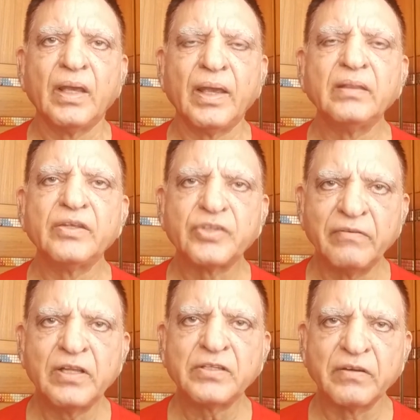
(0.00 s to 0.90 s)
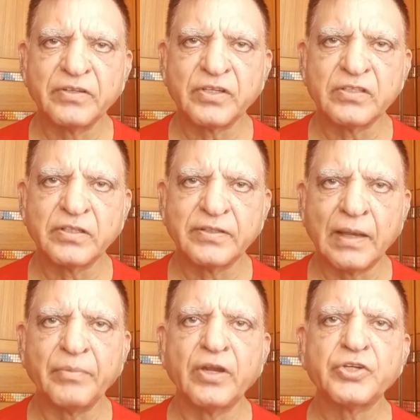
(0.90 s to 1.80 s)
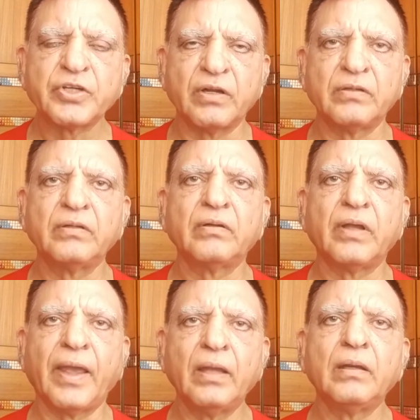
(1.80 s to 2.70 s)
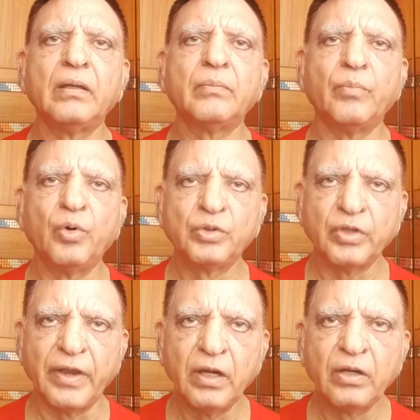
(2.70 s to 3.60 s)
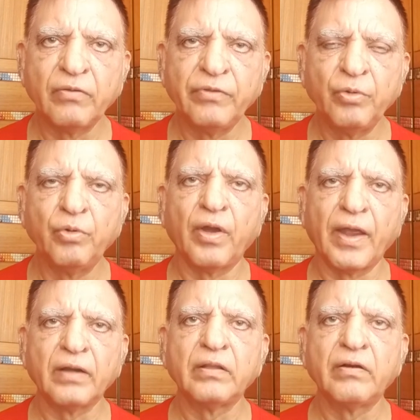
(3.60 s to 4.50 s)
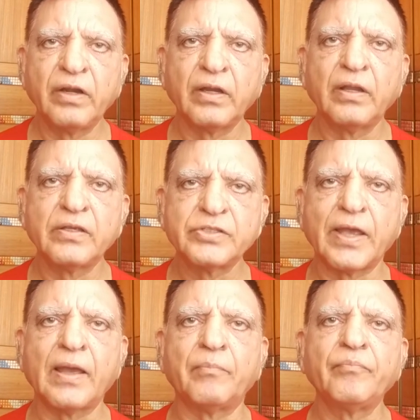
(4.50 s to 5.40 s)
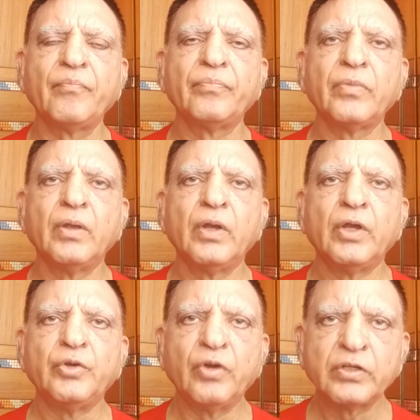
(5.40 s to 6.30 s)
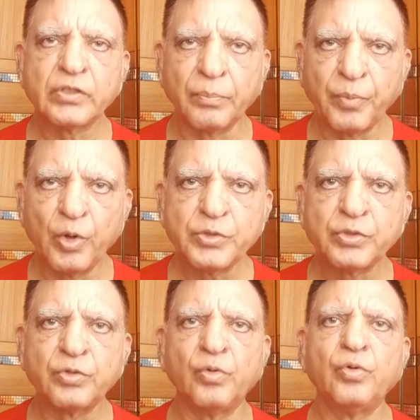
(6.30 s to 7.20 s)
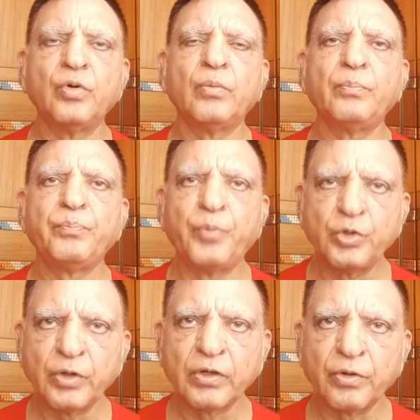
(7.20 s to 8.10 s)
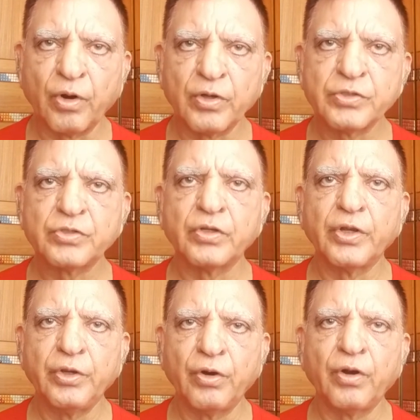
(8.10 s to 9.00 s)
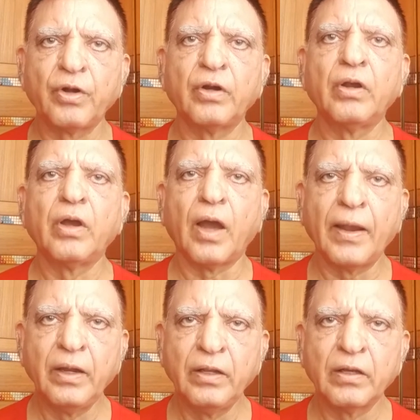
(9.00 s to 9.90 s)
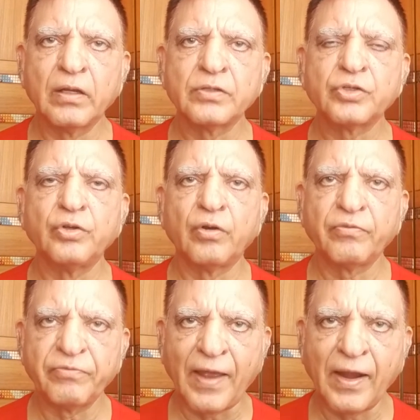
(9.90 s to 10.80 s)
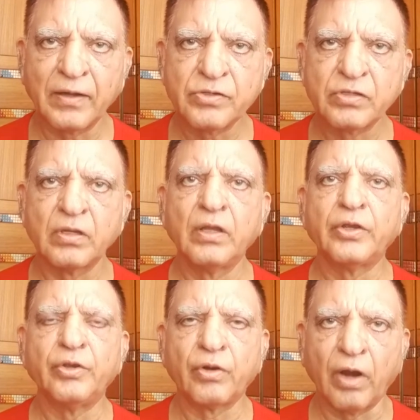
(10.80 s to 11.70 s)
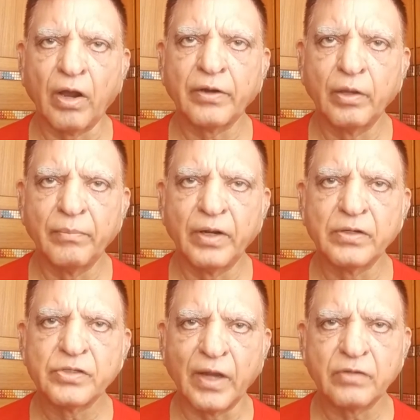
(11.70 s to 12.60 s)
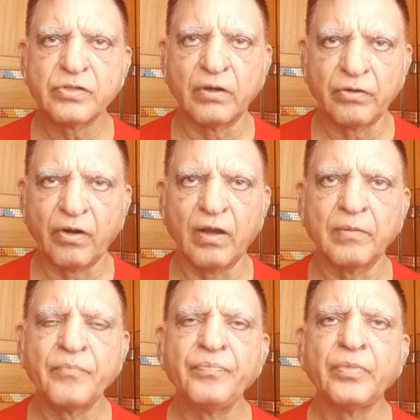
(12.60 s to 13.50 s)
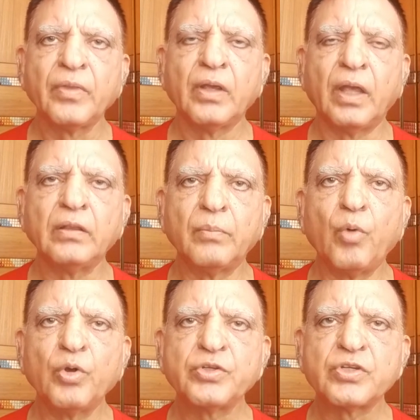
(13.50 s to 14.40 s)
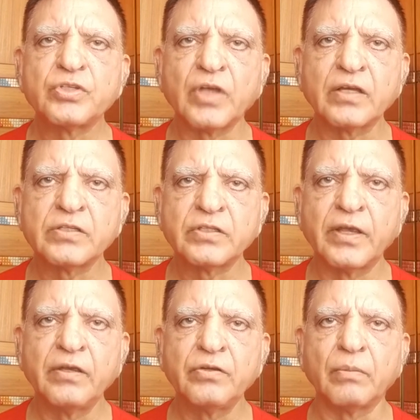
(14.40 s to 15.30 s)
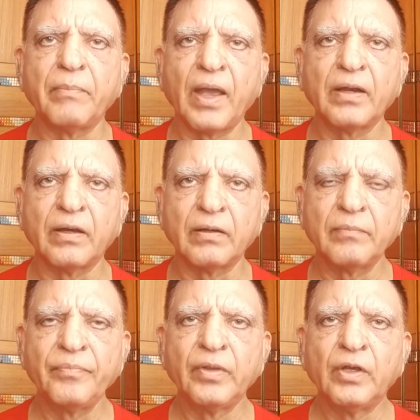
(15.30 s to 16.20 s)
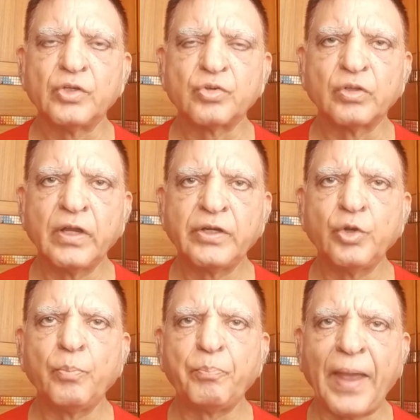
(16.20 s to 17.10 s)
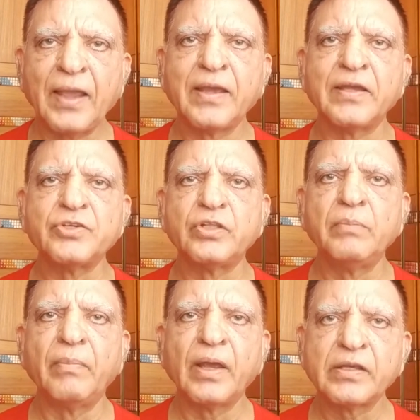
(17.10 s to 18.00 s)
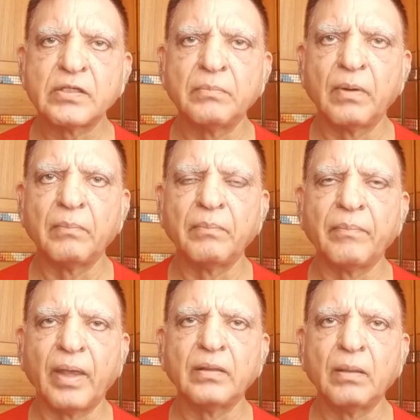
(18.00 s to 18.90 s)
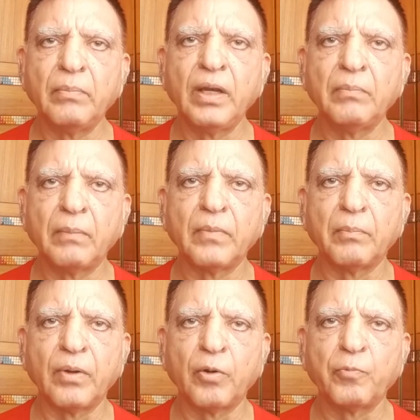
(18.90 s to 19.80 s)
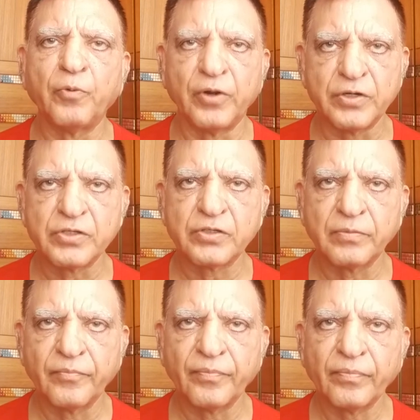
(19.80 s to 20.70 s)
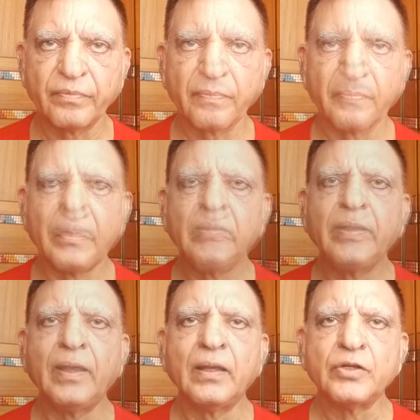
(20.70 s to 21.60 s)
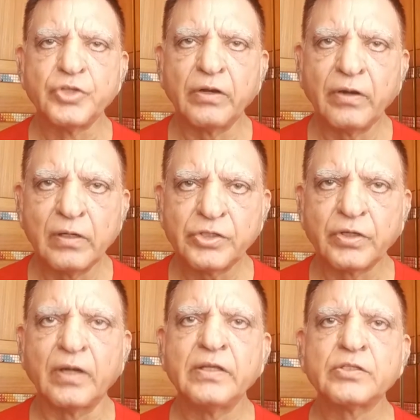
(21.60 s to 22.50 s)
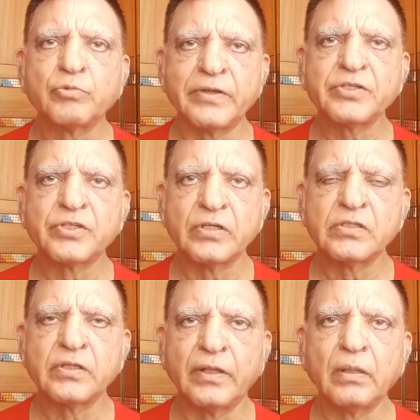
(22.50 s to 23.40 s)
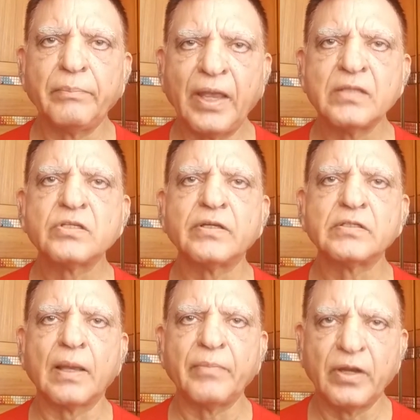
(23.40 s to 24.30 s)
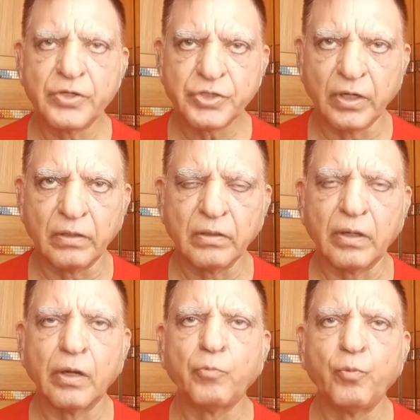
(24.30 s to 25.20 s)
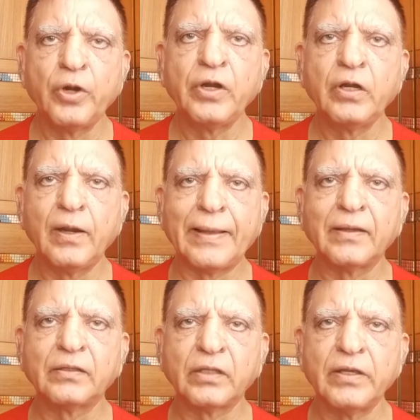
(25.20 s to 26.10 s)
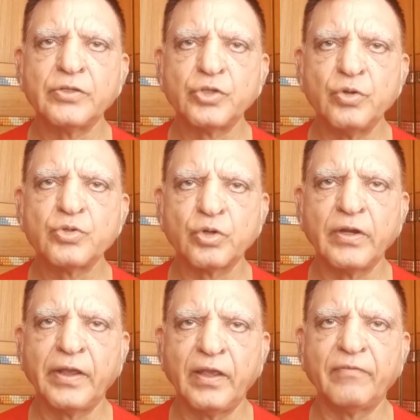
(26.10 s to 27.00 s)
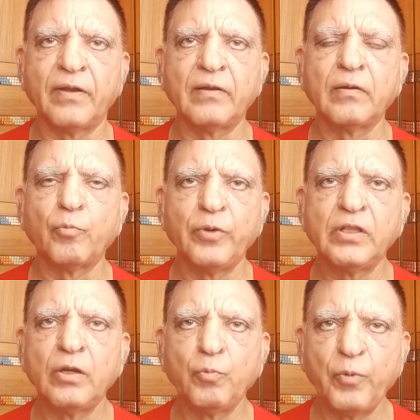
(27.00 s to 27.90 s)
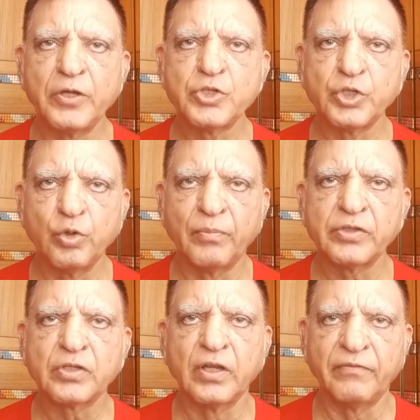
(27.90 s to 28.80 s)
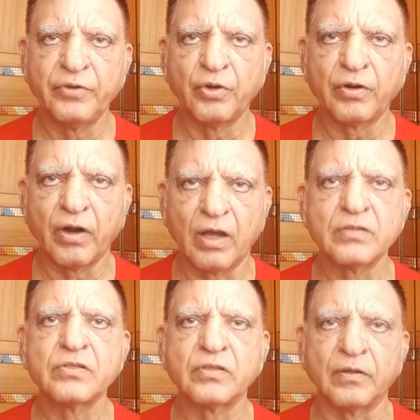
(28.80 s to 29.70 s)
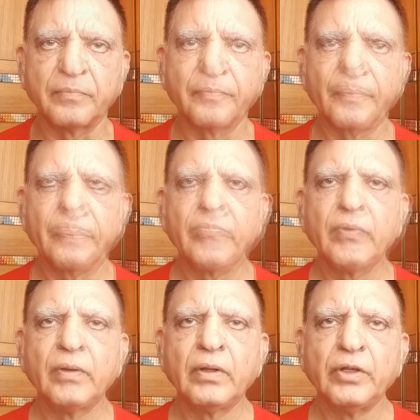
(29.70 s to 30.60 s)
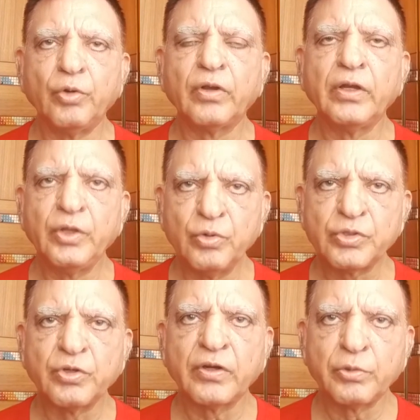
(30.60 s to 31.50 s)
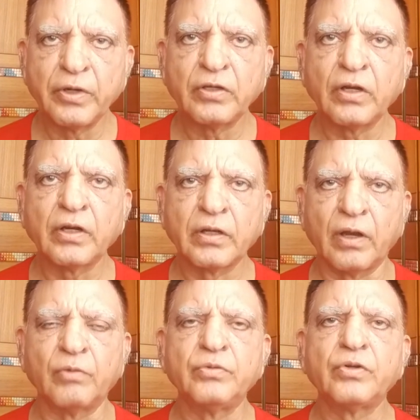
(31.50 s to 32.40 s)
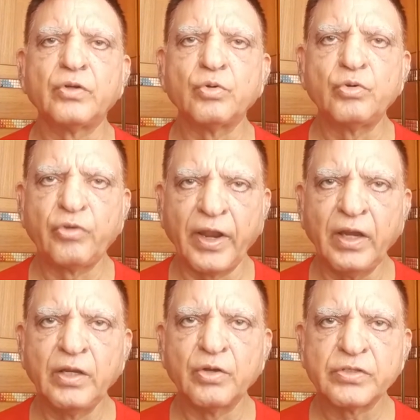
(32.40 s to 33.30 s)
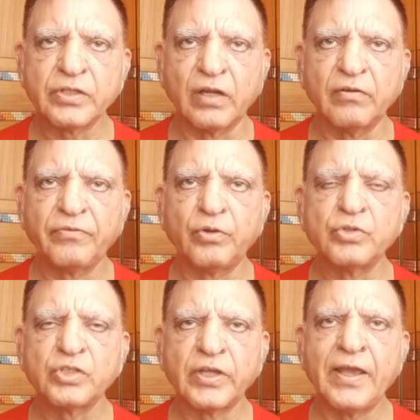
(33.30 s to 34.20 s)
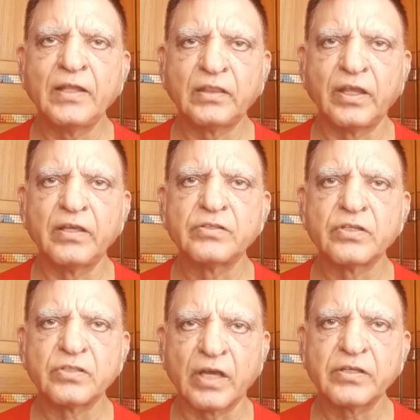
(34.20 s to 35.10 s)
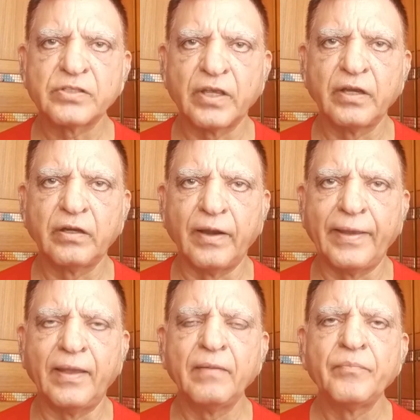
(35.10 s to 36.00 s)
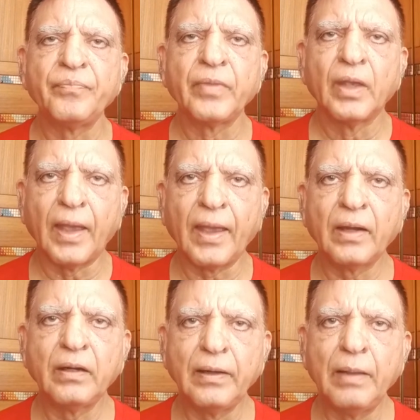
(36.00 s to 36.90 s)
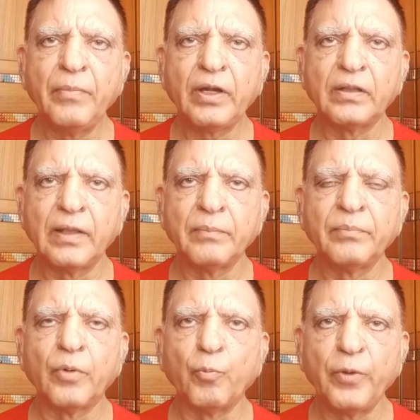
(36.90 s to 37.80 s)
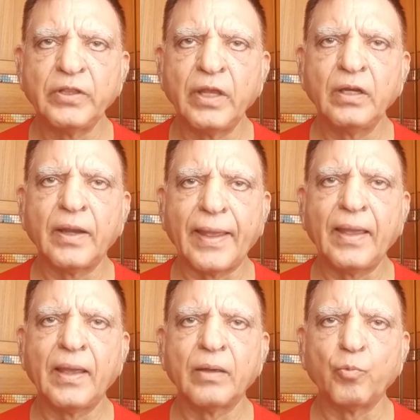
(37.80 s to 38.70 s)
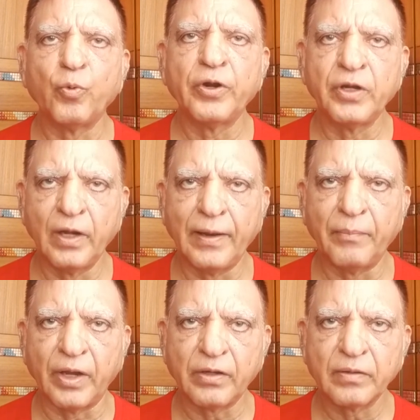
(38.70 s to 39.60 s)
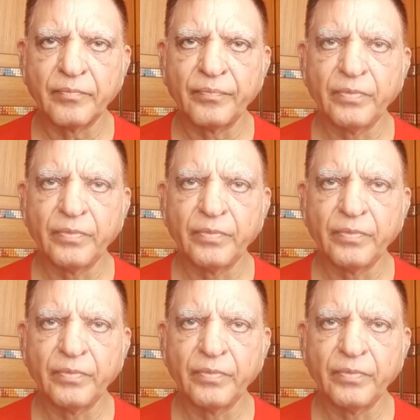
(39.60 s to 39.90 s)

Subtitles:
In the civil services examination, in both interview and the written exam, you are supposed to put across your ideas, your facts, your arguments, etc., in the most succinct manner so that you package the maximum in the minimum number of words. In the general studies questions in the mains examination, a word length is usually given within which you must give your answer. You can use your Twitter account to train yourself to say things succinctly and limit them within a word limit.